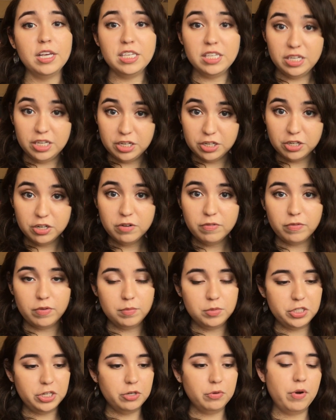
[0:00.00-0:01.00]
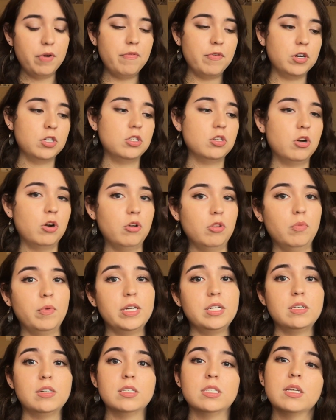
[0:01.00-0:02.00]
year from January 1st all the
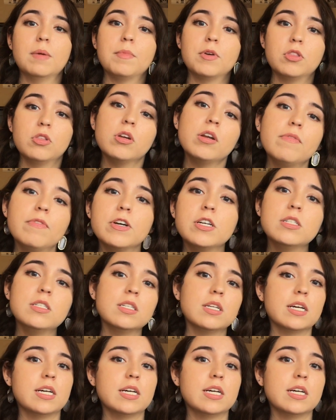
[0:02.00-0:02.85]
way to December 31st,